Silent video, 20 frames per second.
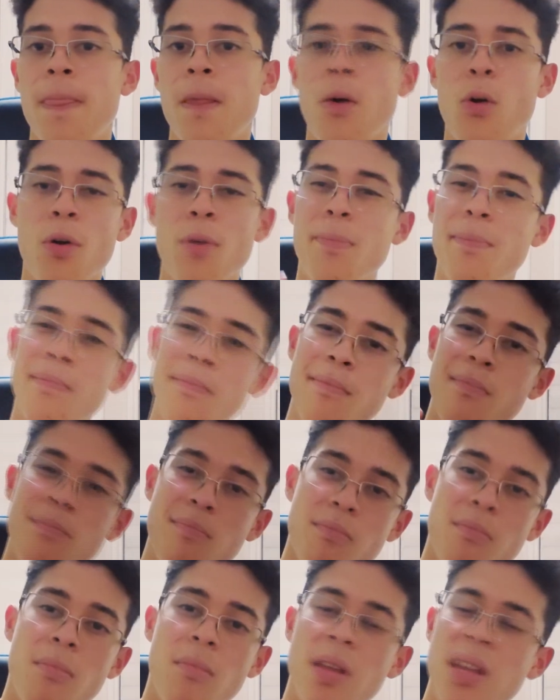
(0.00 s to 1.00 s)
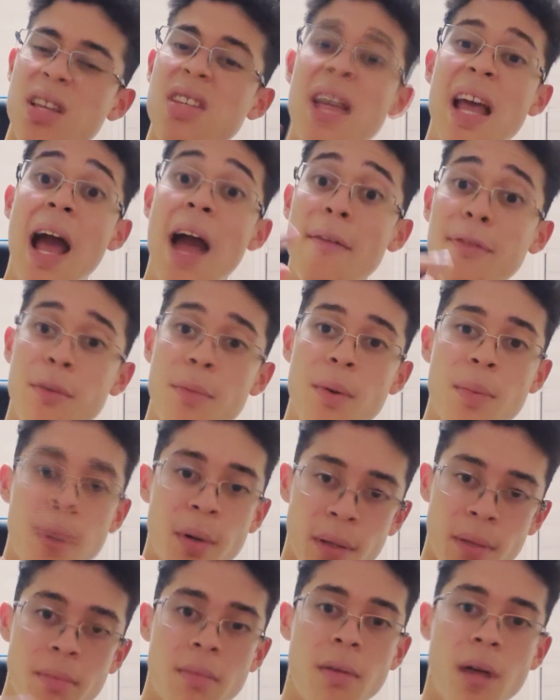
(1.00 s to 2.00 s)
Or it doesn't have to be,
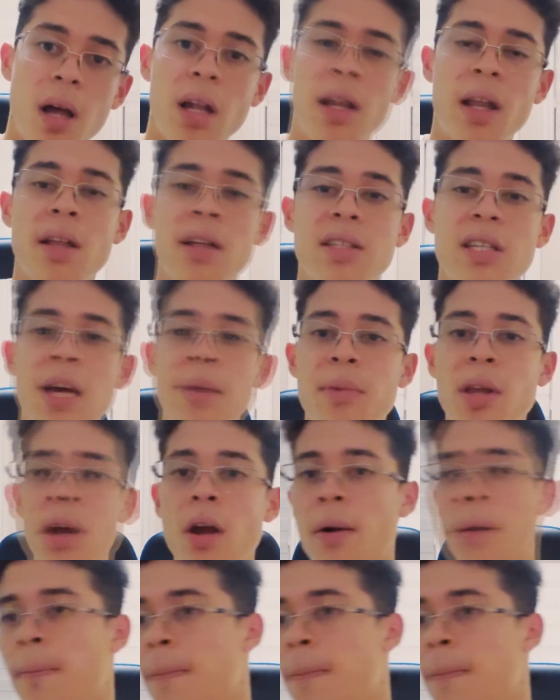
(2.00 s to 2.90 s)
but a lot of the time they are.